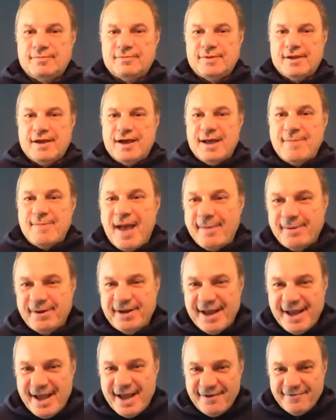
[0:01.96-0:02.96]
I'm happy to
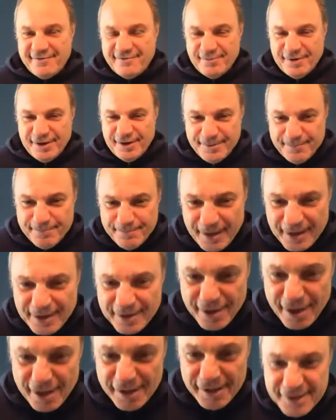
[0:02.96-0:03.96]
have my
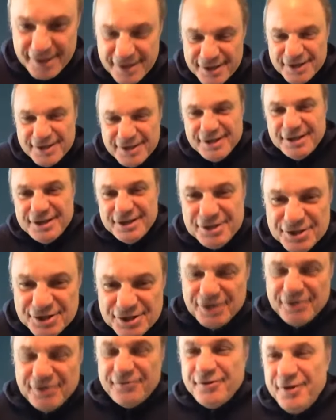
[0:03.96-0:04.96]
colleague,
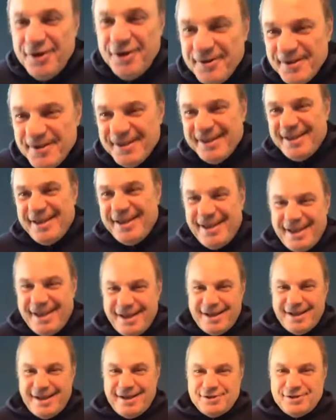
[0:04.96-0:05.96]
Jennifer.
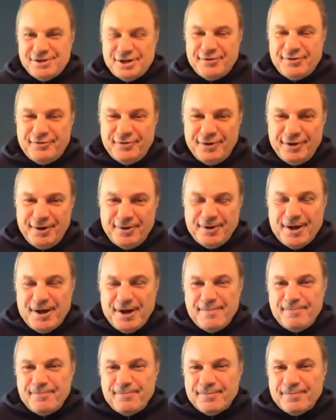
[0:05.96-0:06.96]
And Jennifer,
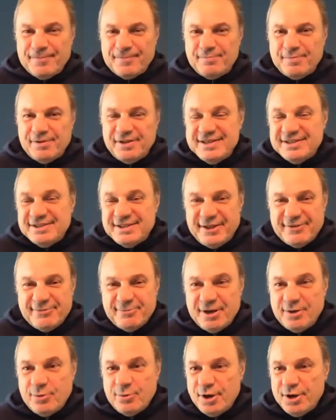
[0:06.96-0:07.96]
please tell
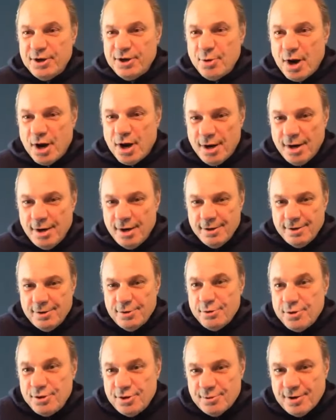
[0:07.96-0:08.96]
everybody where you are, who
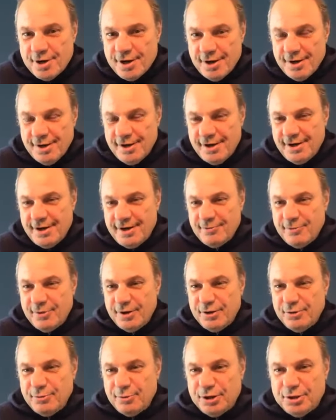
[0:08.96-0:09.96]
you are, and what
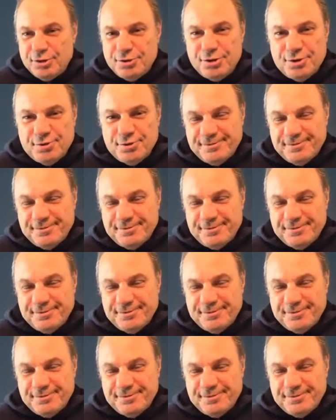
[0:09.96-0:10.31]
you do.